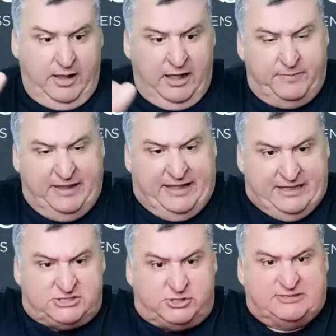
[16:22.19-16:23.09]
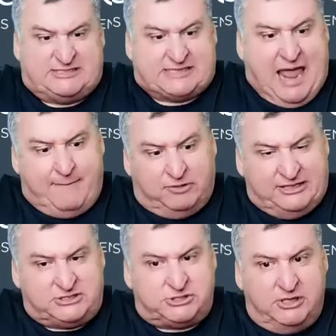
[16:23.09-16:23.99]
It begins to
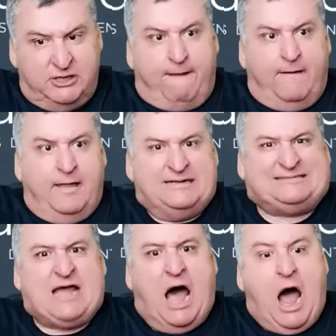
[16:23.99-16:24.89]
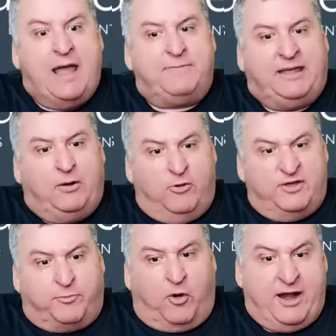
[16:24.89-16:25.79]
establish timing
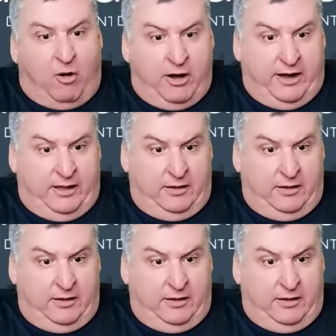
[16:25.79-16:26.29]
with priority.